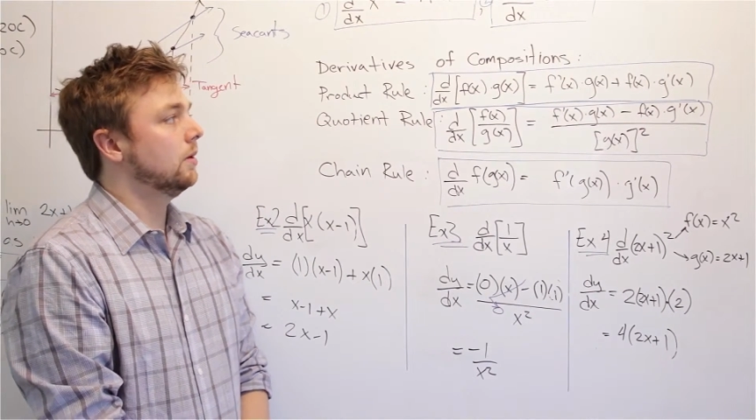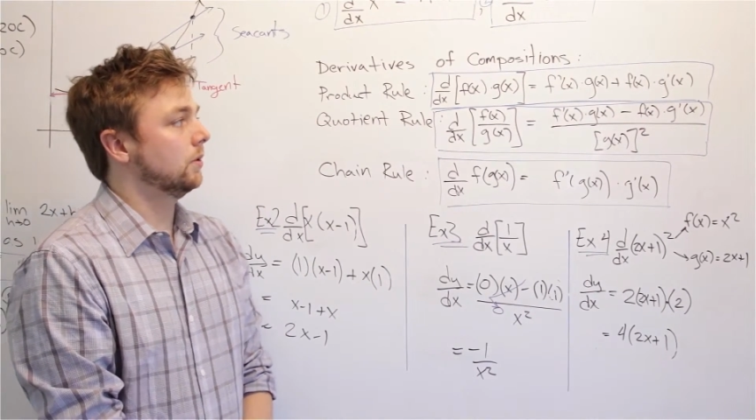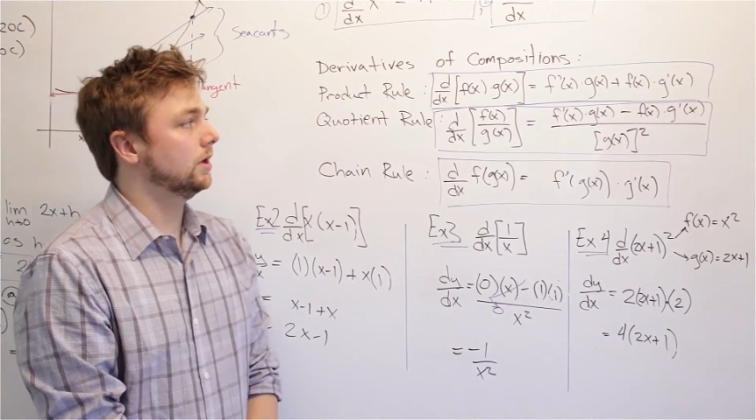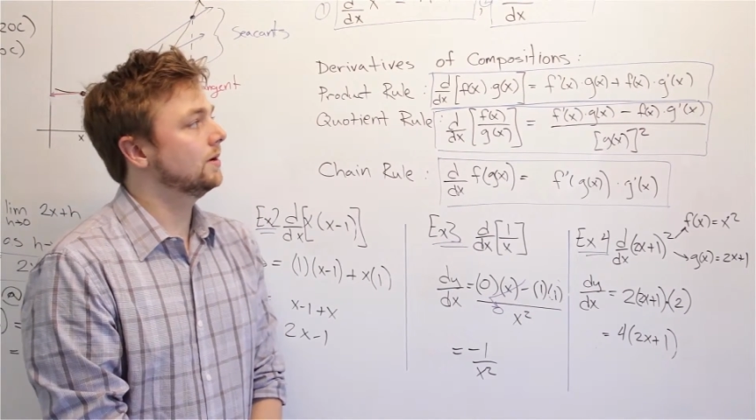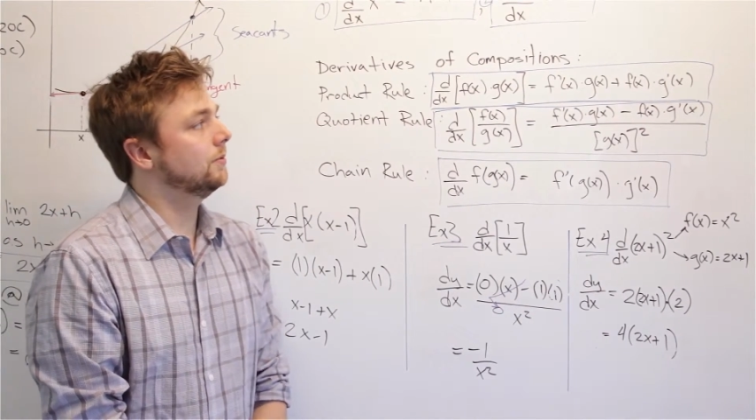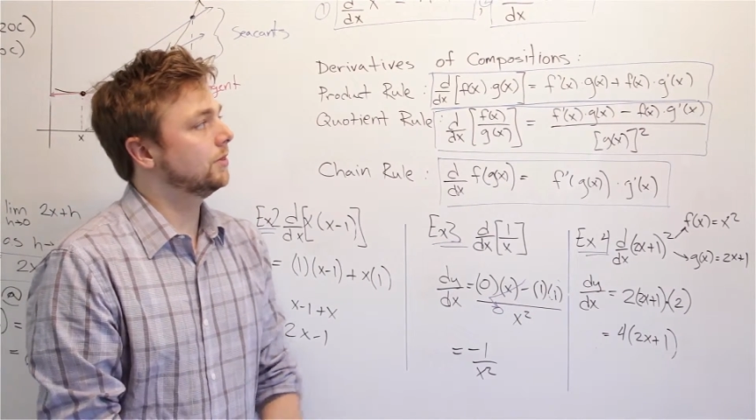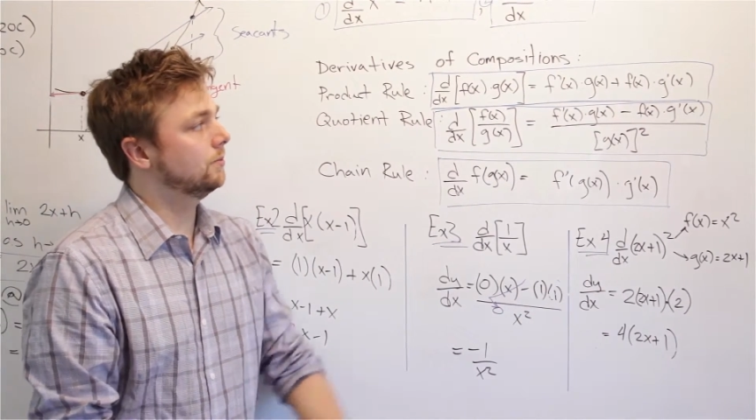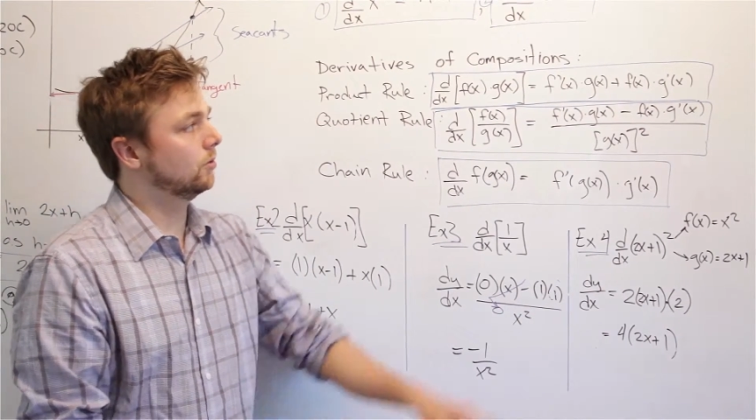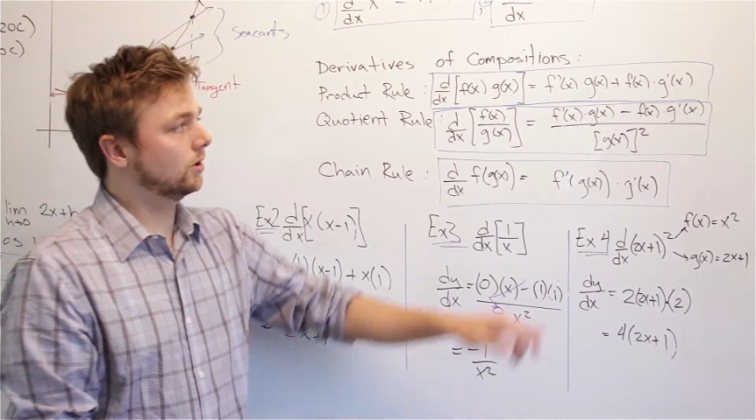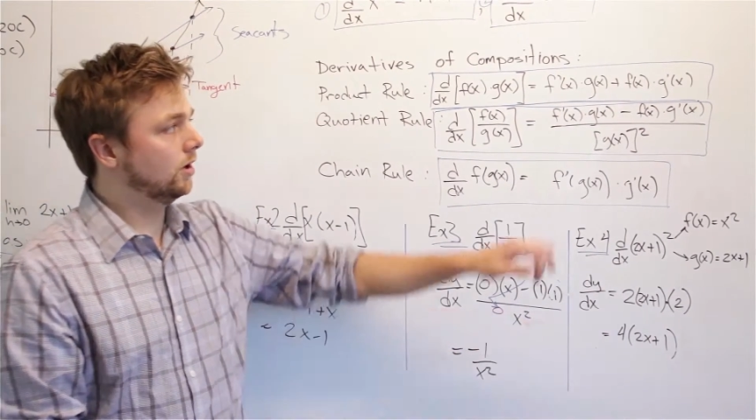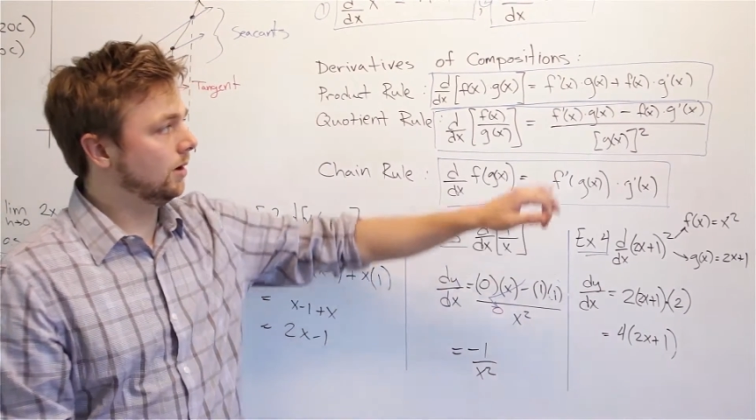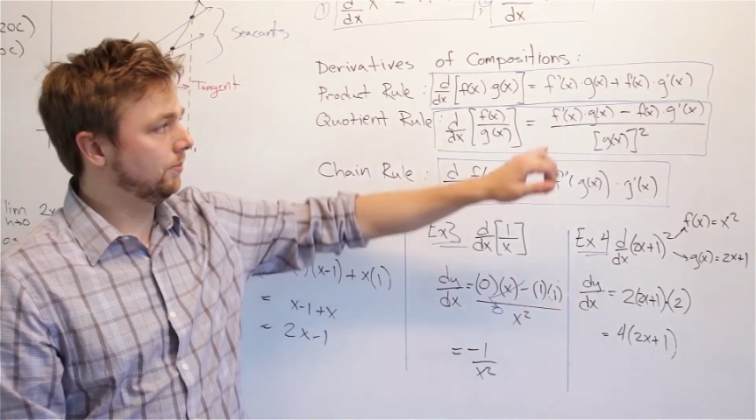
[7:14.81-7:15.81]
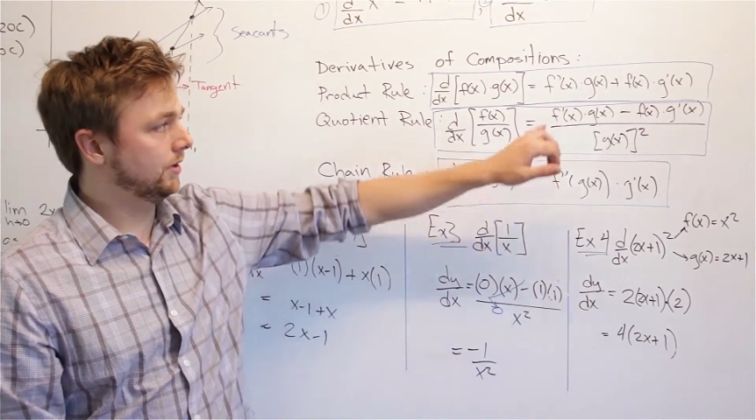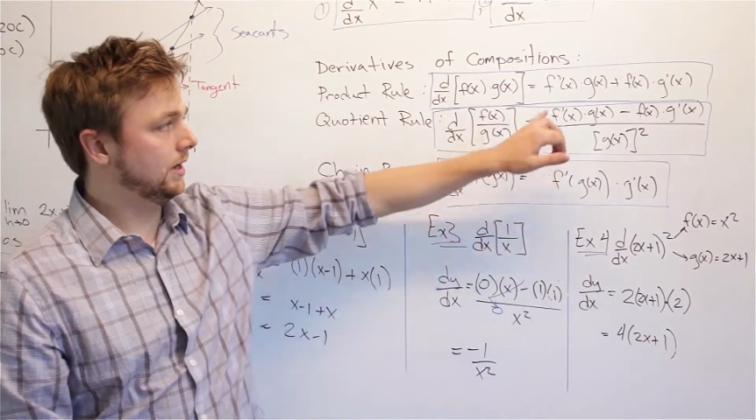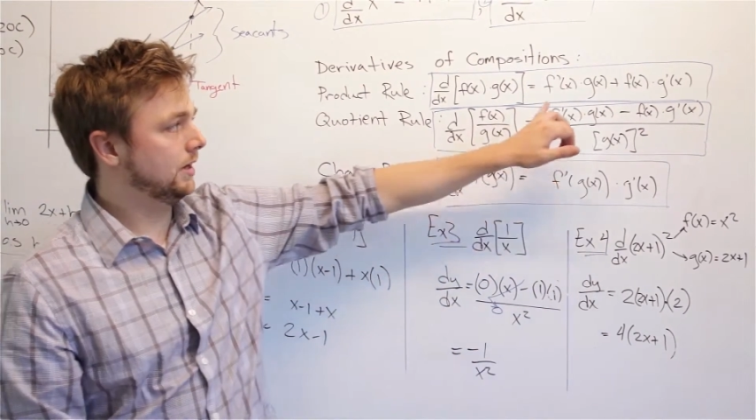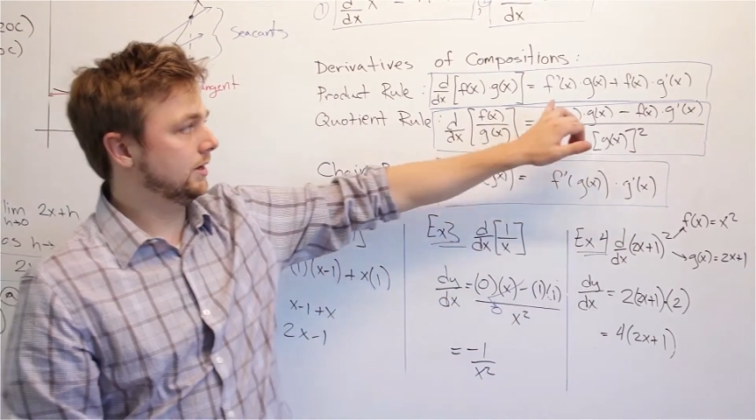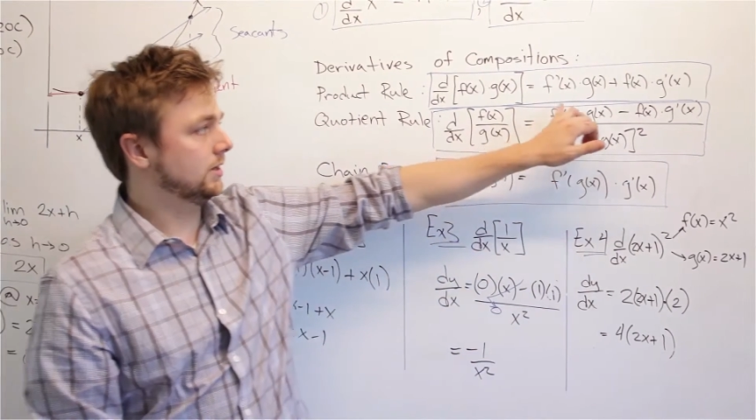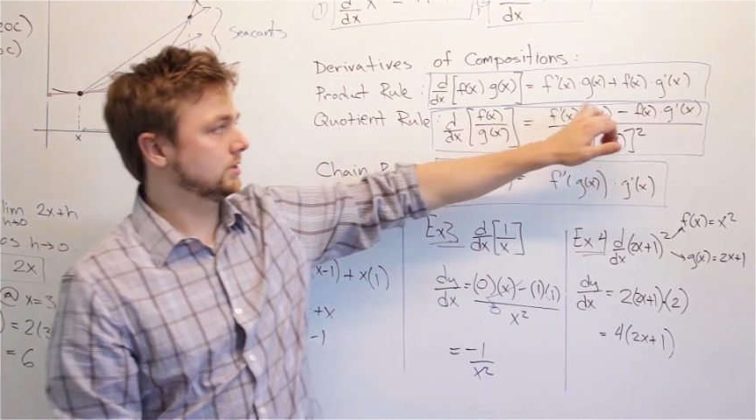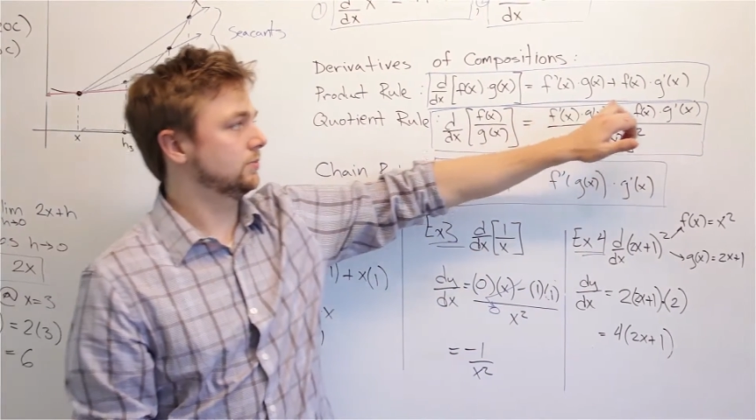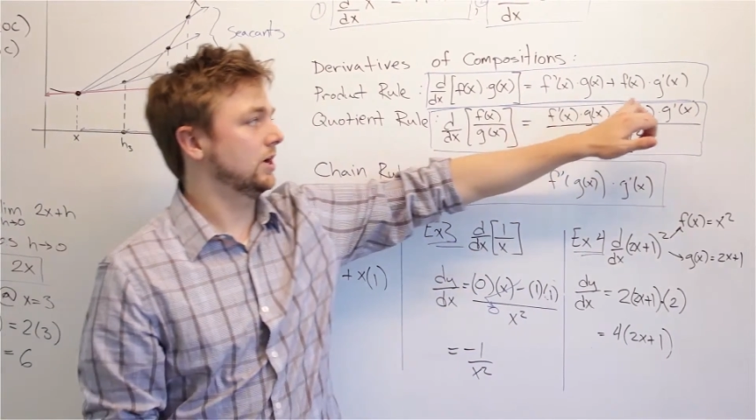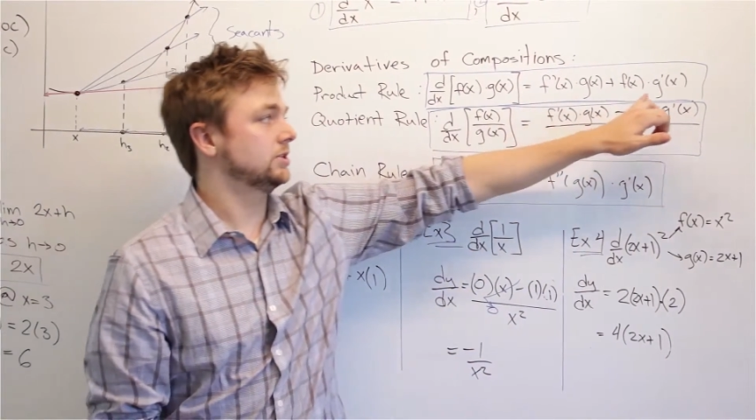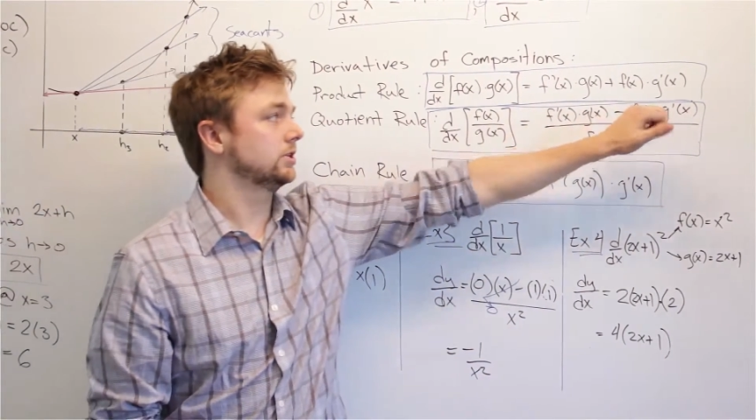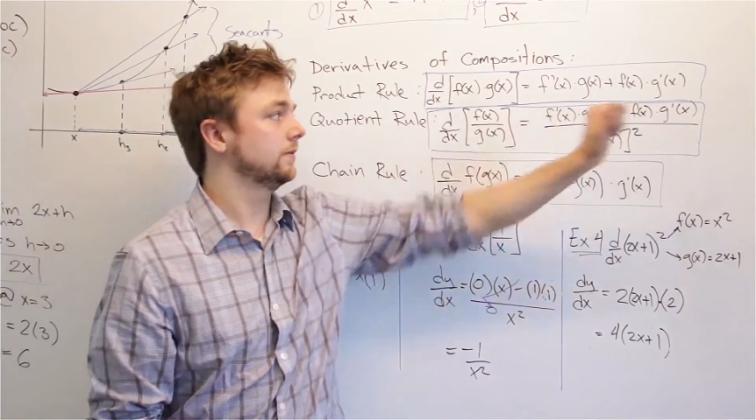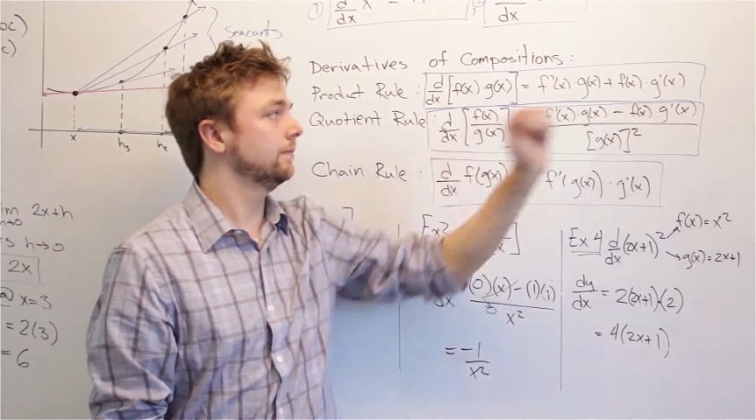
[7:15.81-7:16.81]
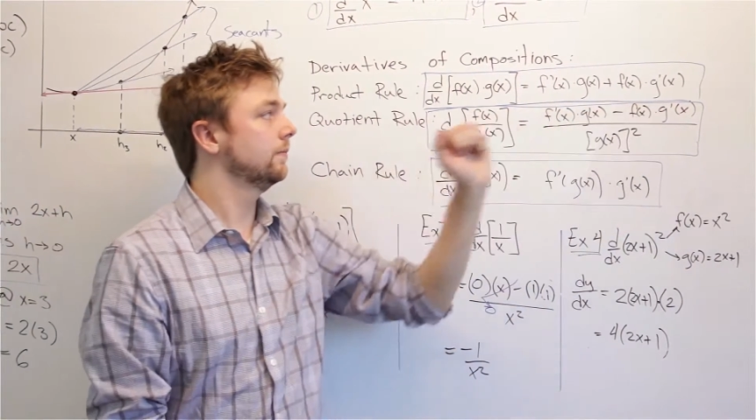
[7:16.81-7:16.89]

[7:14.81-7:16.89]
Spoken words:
We end up with a more complicated expression.